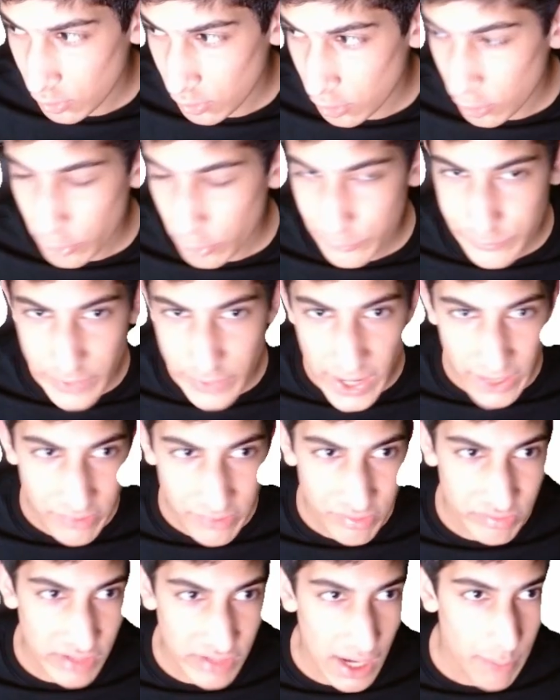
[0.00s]
Our
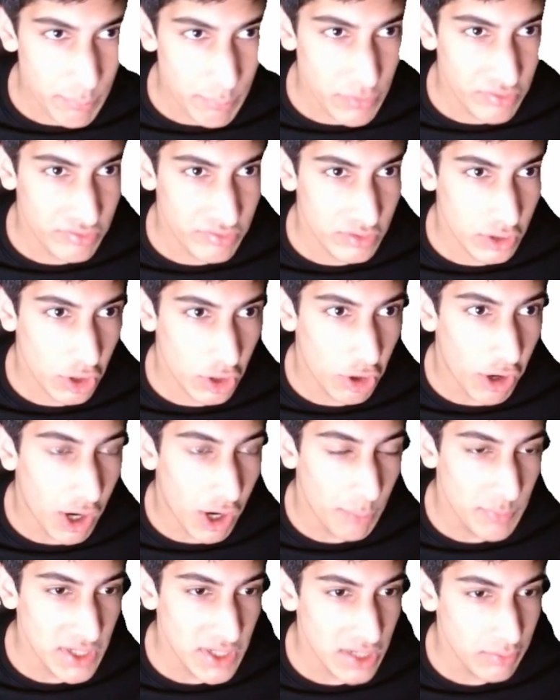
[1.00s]
next step is to
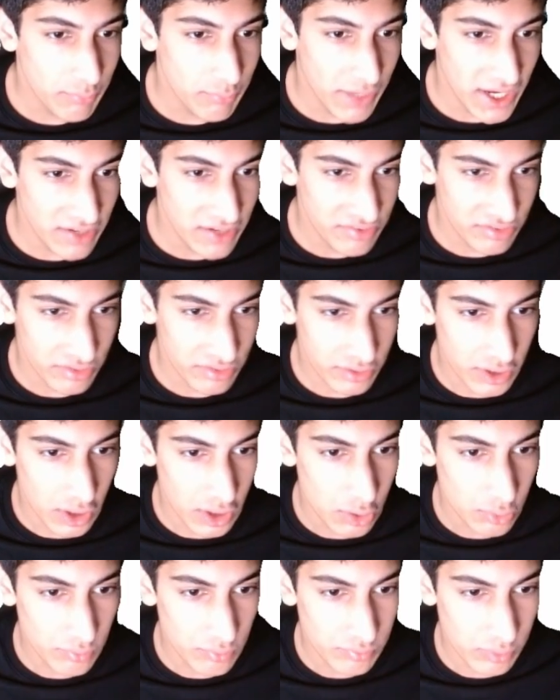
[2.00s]
copy and paste the
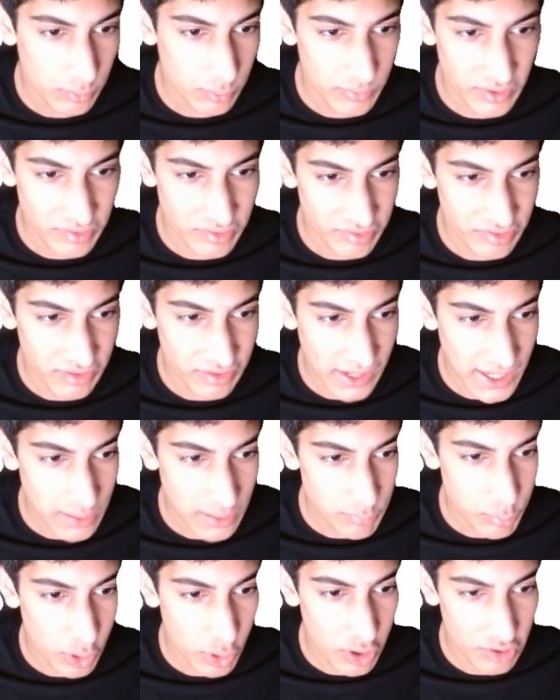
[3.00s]
code from this
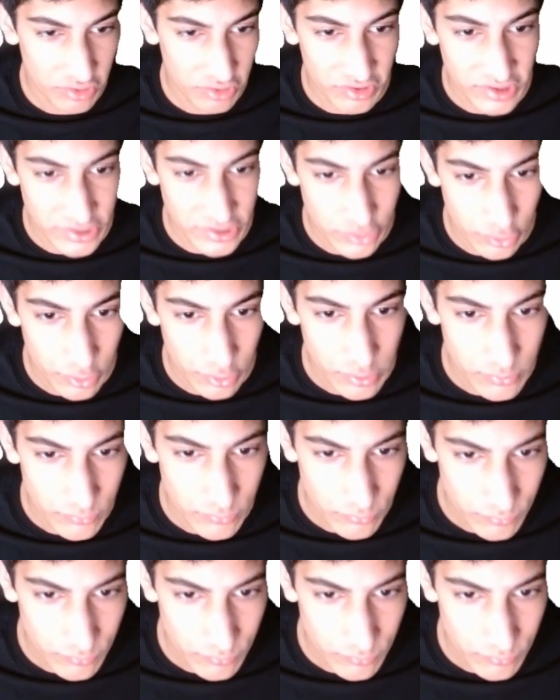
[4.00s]
sandbox here